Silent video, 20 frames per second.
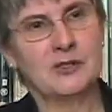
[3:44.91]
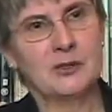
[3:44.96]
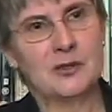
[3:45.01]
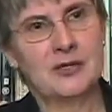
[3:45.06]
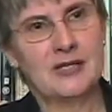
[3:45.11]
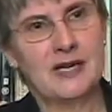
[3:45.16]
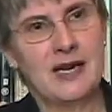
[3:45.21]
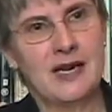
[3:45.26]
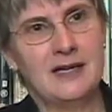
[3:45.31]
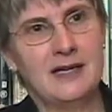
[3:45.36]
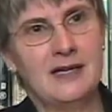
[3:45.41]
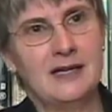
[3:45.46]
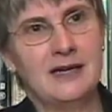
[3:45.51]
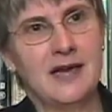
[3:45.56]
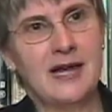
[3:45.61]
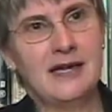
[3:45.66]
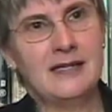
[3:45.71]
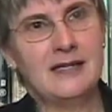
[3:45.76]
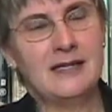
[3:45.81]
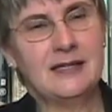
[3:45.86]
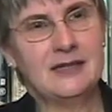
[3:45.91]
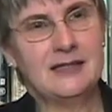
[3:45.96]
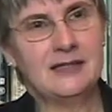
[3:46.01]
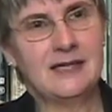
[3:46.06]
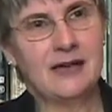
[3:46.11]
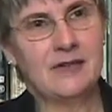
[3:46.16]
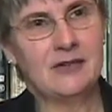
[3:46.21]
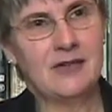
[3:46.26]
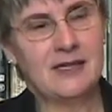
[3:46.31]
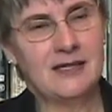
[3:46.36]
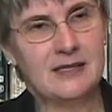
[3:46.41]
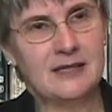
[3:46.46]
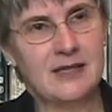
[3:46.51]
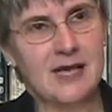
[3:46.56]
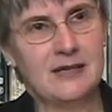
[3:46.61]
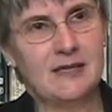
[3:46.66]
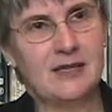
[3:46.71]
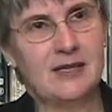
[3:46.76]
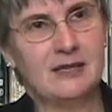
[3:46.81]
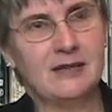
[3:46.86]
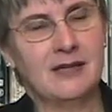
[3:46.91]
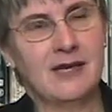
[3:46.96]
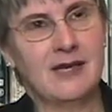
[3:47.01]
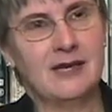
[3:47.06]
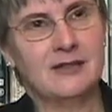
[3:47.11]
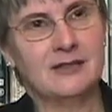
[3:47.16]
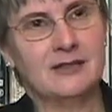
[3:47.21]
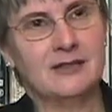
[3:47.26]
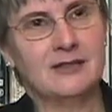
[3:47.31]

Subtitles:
ordained in 1977 at a